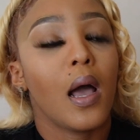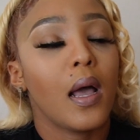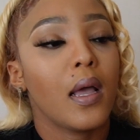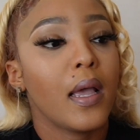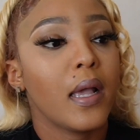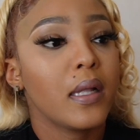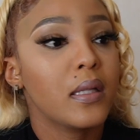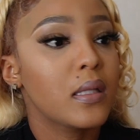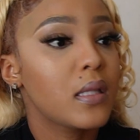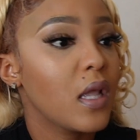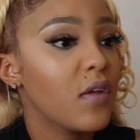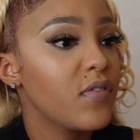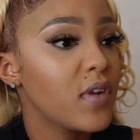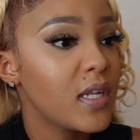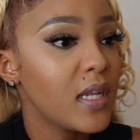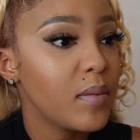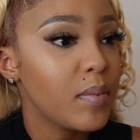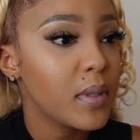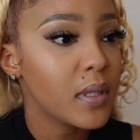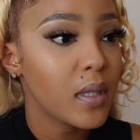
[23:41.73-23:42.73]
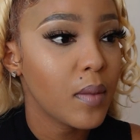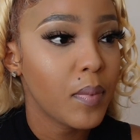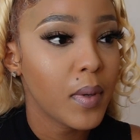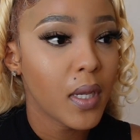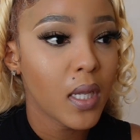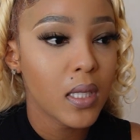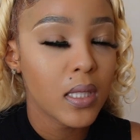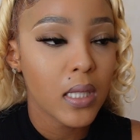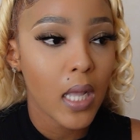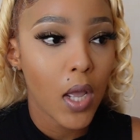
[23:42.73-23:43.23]
It has definitely been the
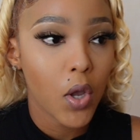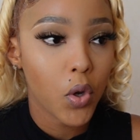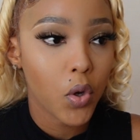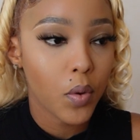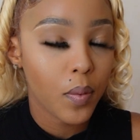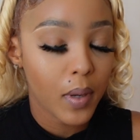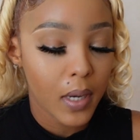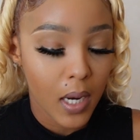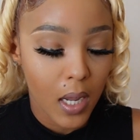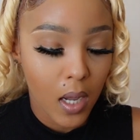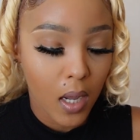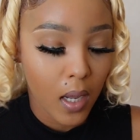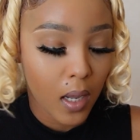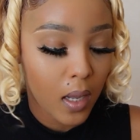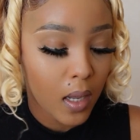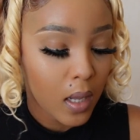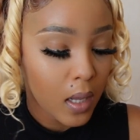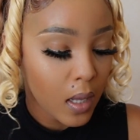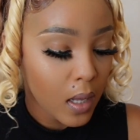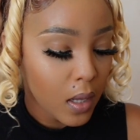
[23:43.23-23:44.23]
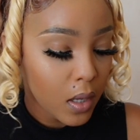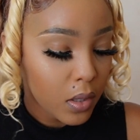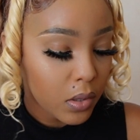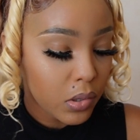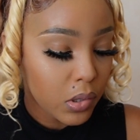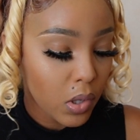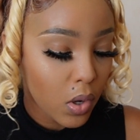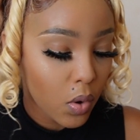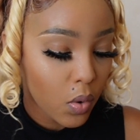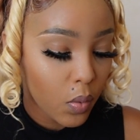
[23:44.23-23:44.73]
biggest eye-opener.
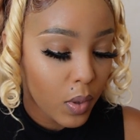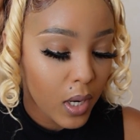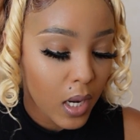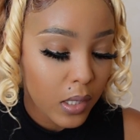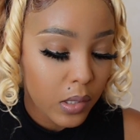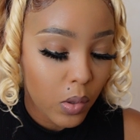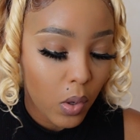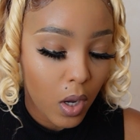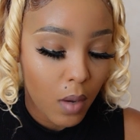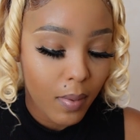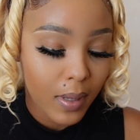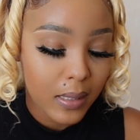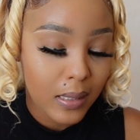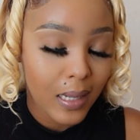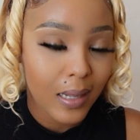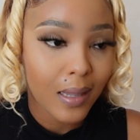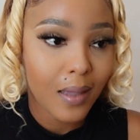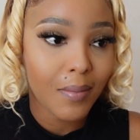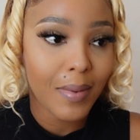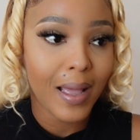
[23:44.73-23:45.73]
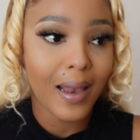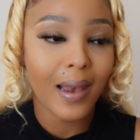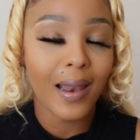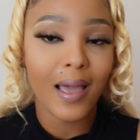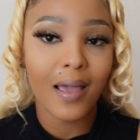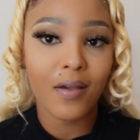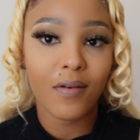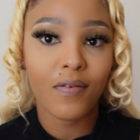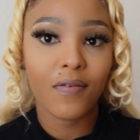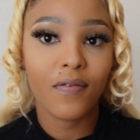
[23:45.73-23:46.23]
So when I talk about taking my
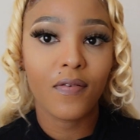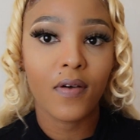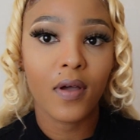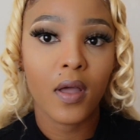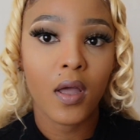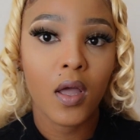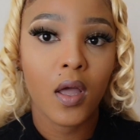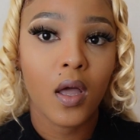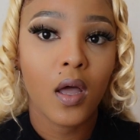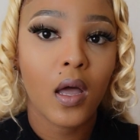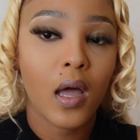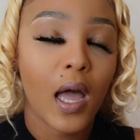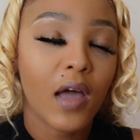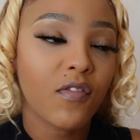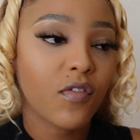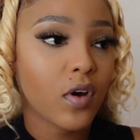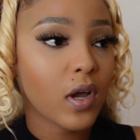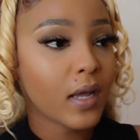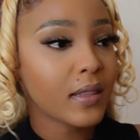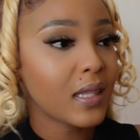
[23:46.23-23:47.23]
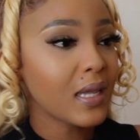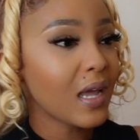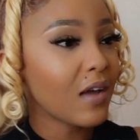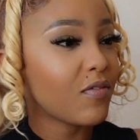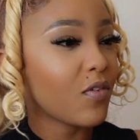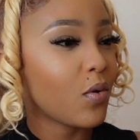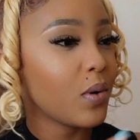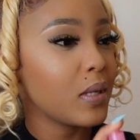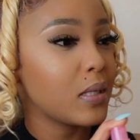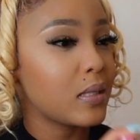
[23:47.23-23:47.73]
life, I think
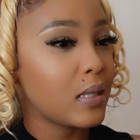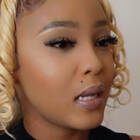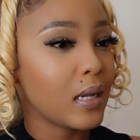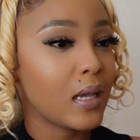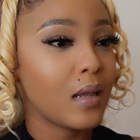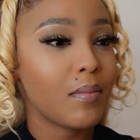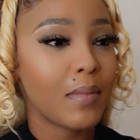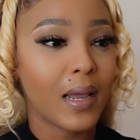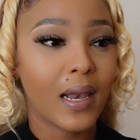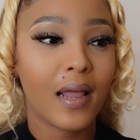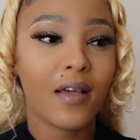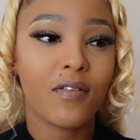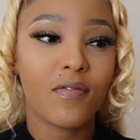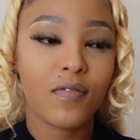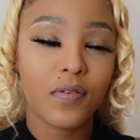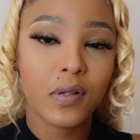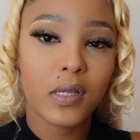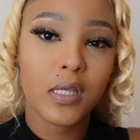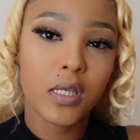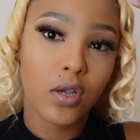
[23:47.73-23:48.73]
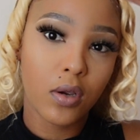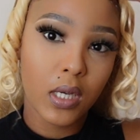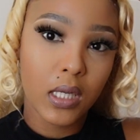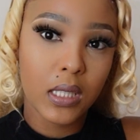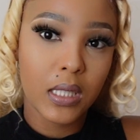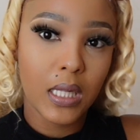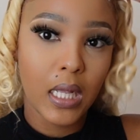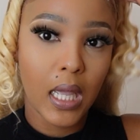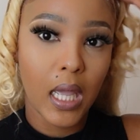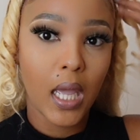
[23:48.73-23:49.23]
I've always taken my life
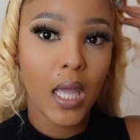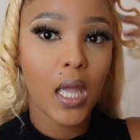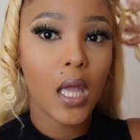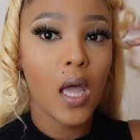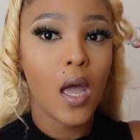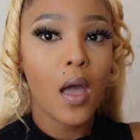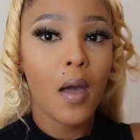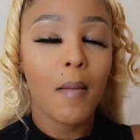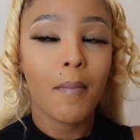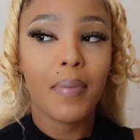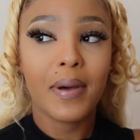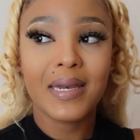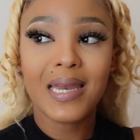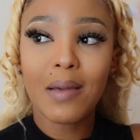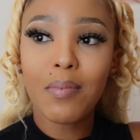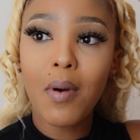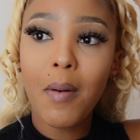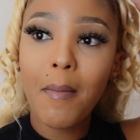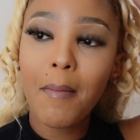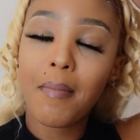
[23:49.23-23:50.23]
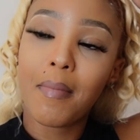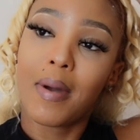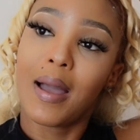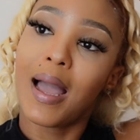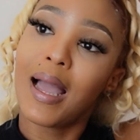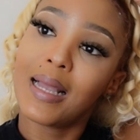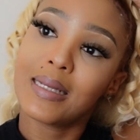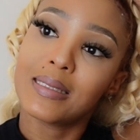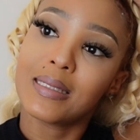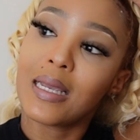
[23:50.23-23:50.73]
seriously, hey? But yebo
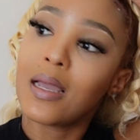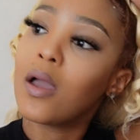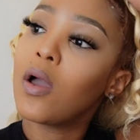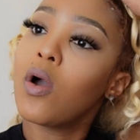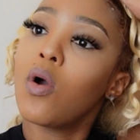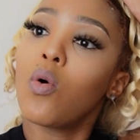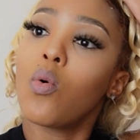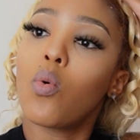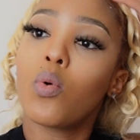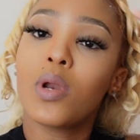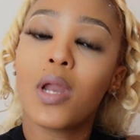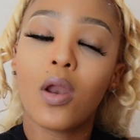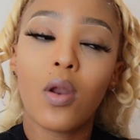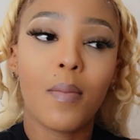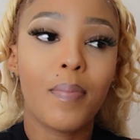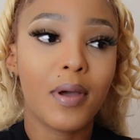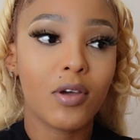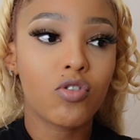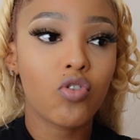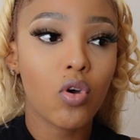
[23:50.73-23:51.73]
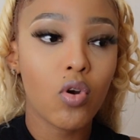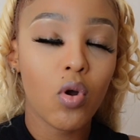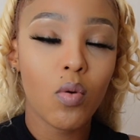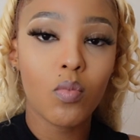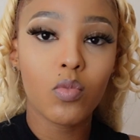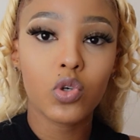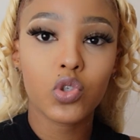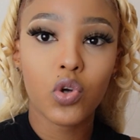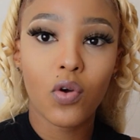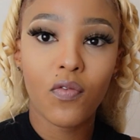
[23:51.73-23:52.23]
manje kunalo petrol
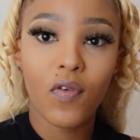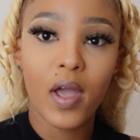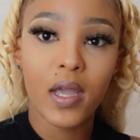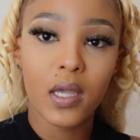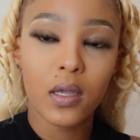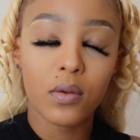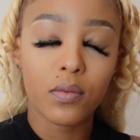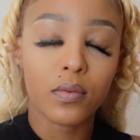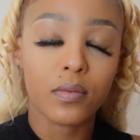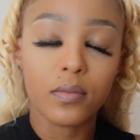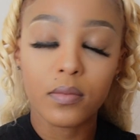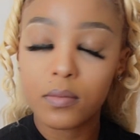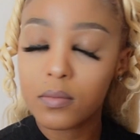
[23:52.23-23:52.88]
omusho ofakile.